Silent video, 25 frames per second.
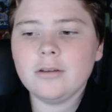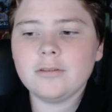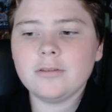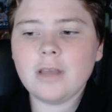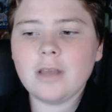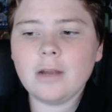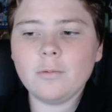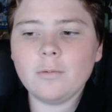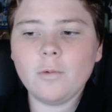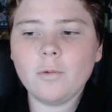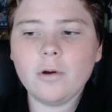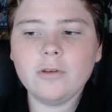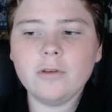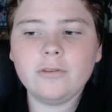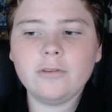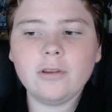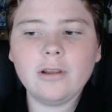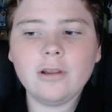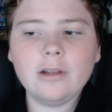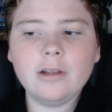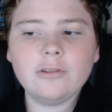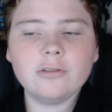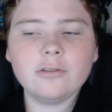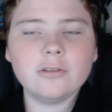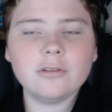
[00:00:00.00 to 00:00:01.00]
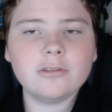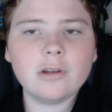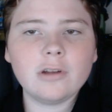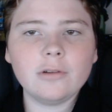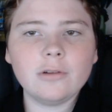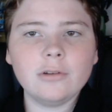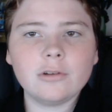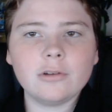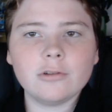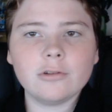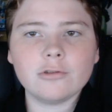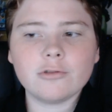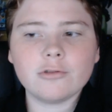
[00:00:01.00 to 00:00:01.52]
So that was the Legend of
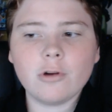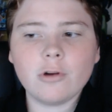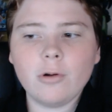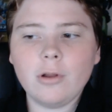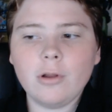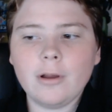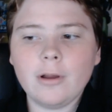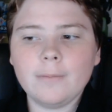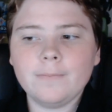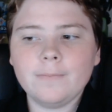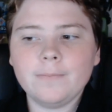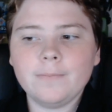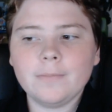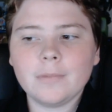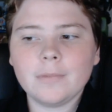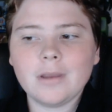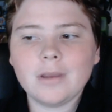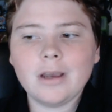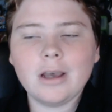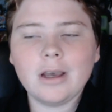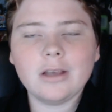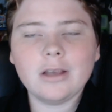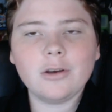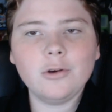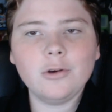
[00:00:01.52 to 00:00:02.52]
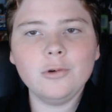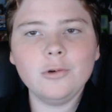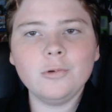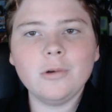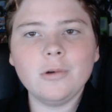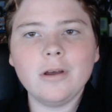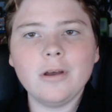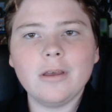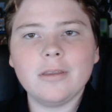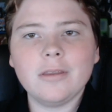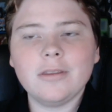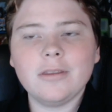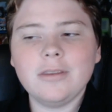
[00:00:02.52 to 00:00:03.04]
Zelda controller. A
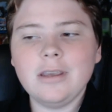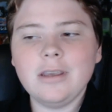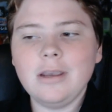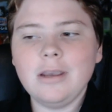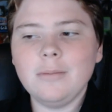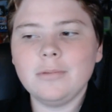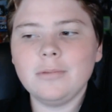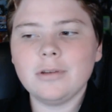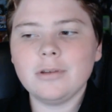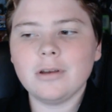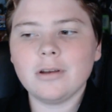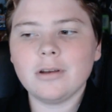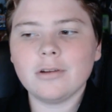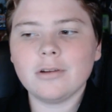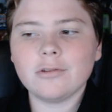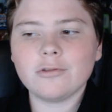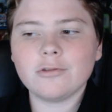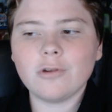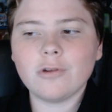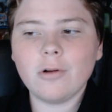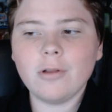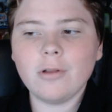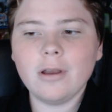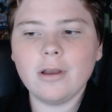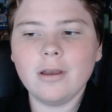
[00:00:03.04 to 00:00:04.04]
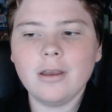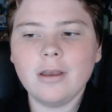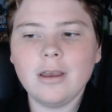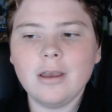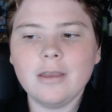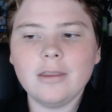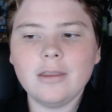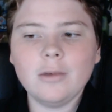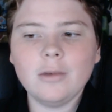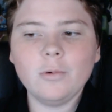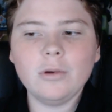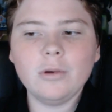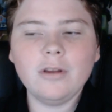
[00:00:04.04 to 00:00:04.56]
cool themed controller
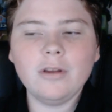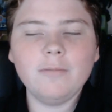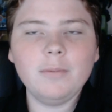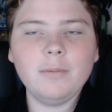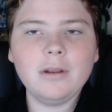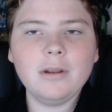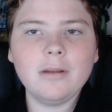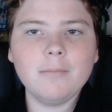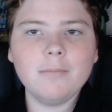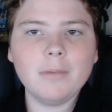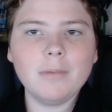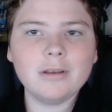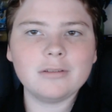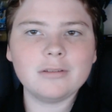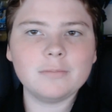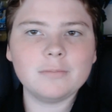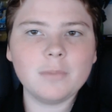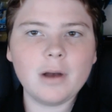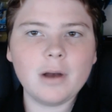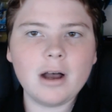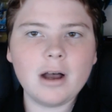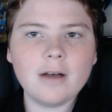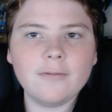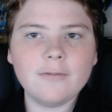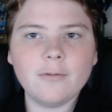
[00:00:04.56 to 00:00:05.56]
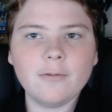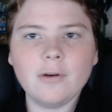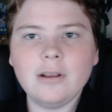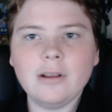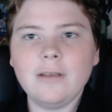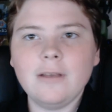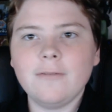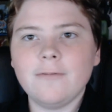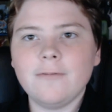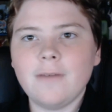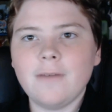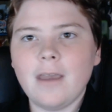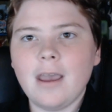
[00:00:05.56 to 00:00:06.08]
that would have been a must-buy for
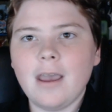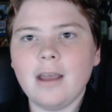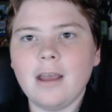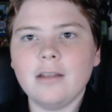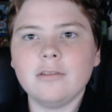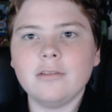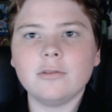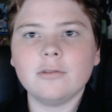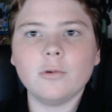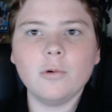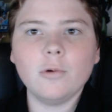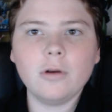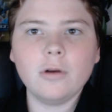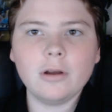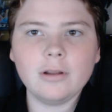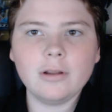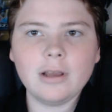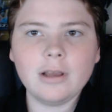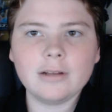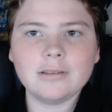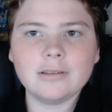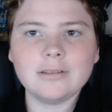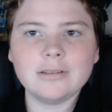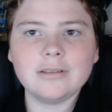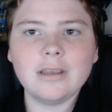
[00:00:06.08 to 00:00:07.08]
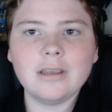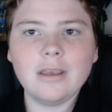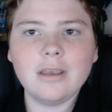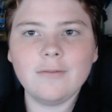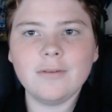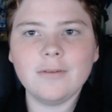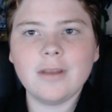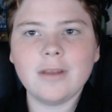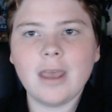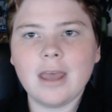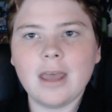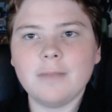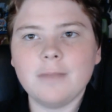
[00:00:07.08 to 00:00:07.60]
any fans or collectors
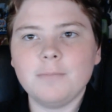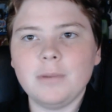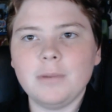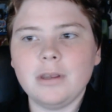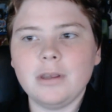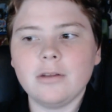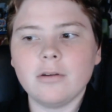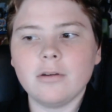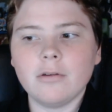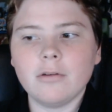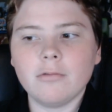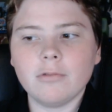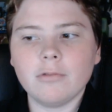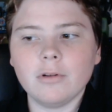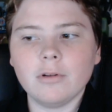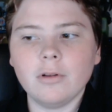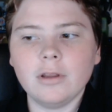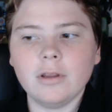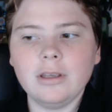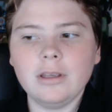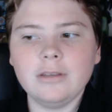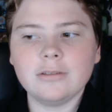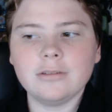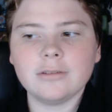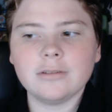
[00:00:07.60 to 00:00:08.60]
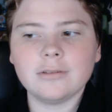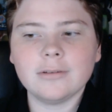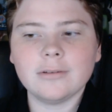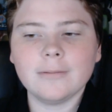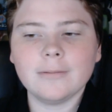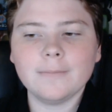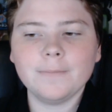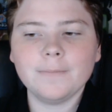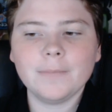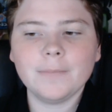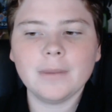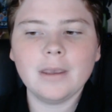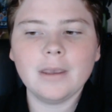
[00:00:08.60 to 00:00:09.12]
if it had been released.
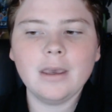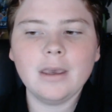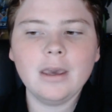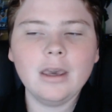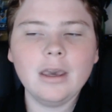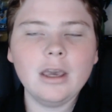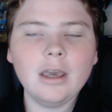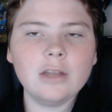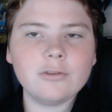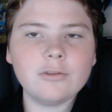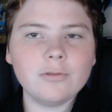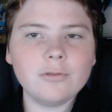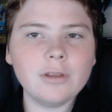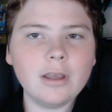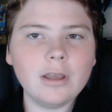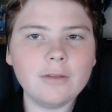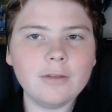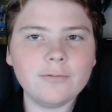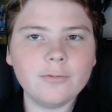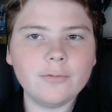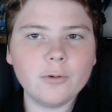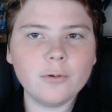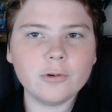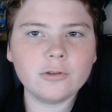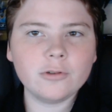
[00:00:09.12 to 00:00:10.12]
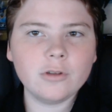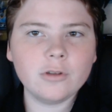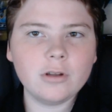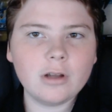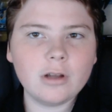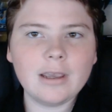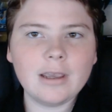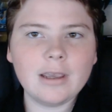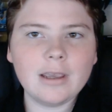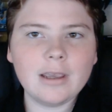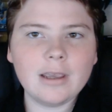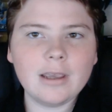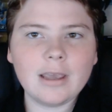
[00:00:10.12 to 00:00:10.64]
It's really unfortunate
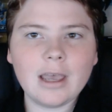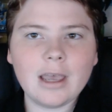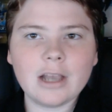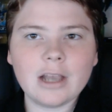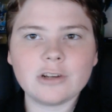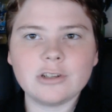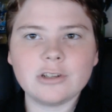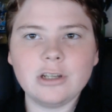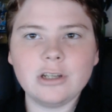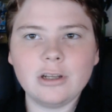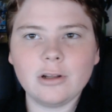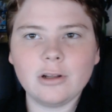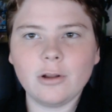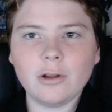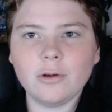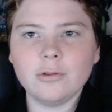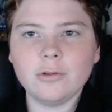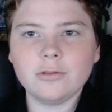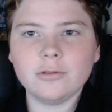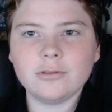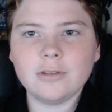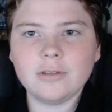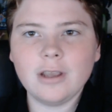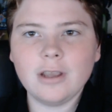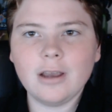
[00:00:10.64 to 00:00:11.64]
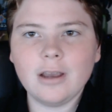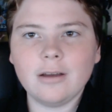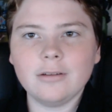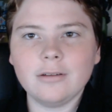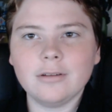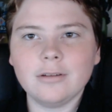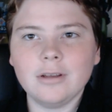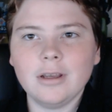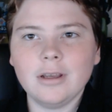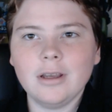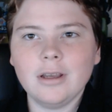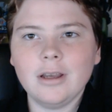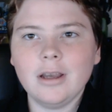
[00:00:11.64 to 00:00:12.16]
NubyTech actually closed
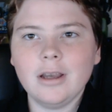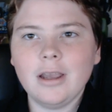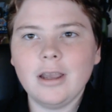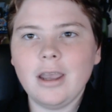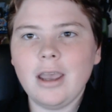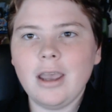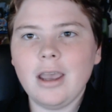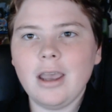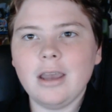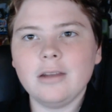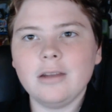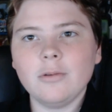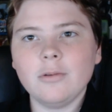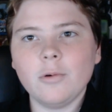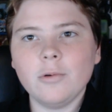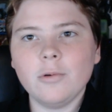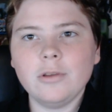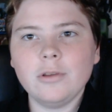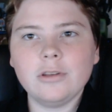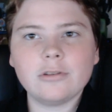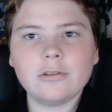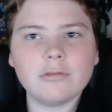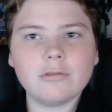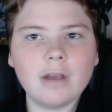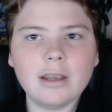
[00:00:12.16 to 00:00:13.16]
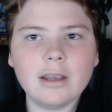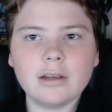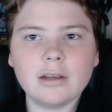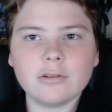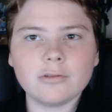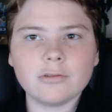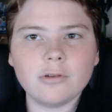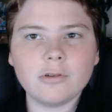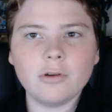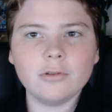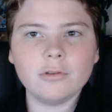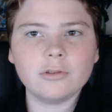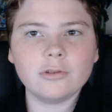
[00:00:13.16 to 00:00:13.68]
down and all these great
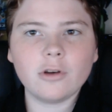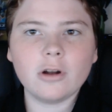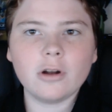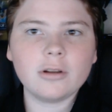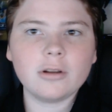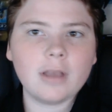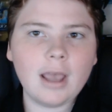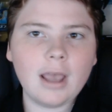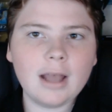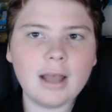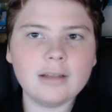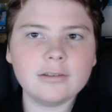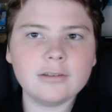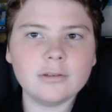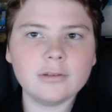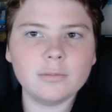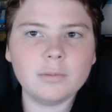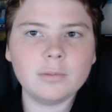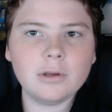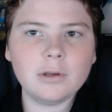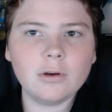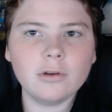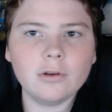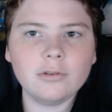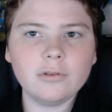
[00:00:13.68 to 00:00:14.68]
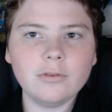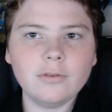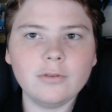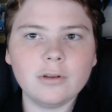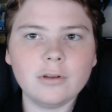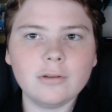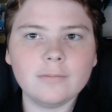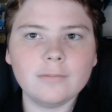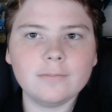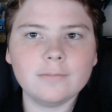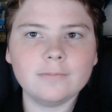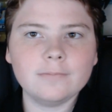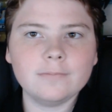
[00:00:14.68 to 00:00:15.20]
controllers got cancelled because of
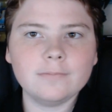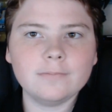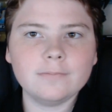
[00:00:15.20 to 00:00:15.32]
it.